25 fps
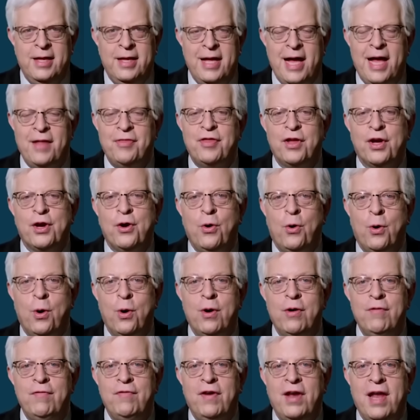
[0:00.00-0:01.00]
At the
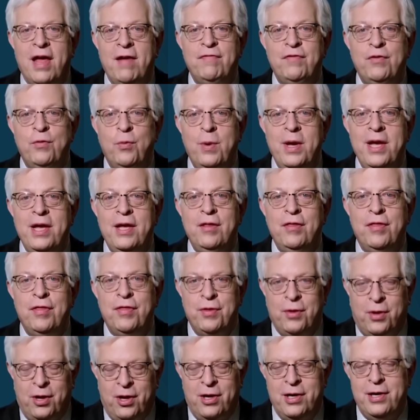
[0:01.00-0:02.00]
core of left-wing
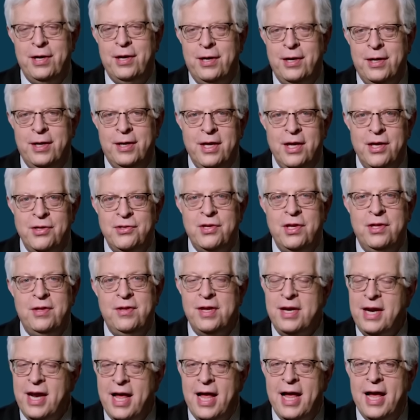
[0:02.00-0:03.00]
thought is a
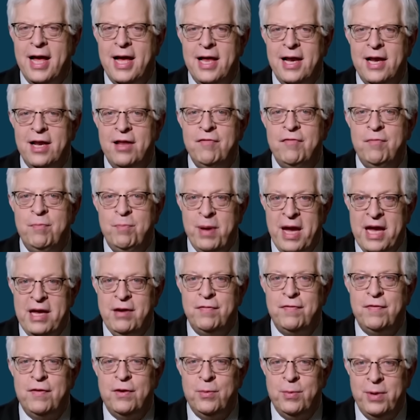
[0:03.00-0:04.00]
denial of
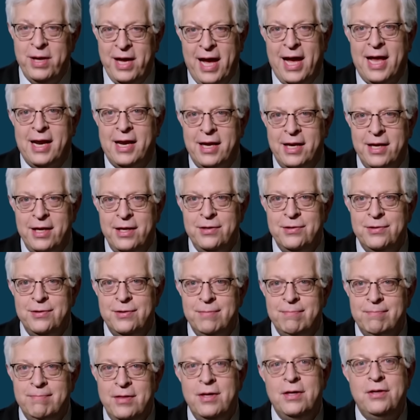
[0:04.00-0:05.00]
painful realities,
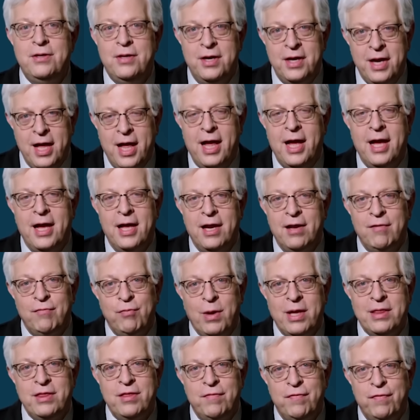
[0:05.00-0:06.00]
the denial of
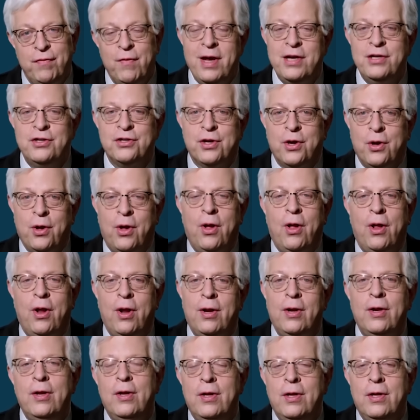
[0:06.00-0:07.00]
what the French
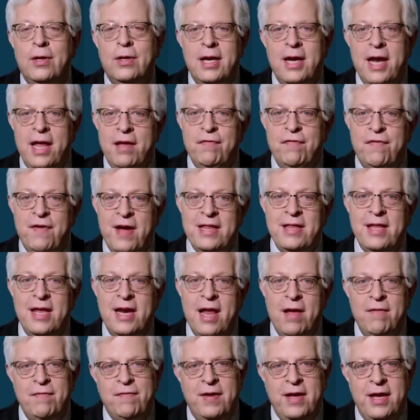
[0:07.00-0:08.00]
call les faits de
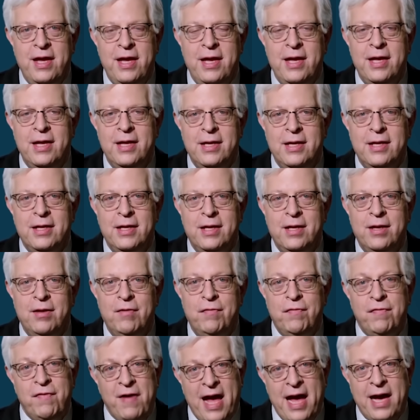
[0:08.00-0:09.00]
la vie,
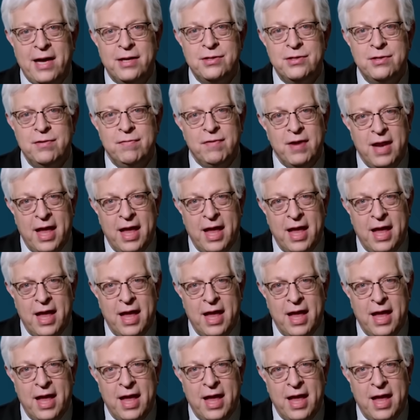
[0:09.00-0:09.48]
facts of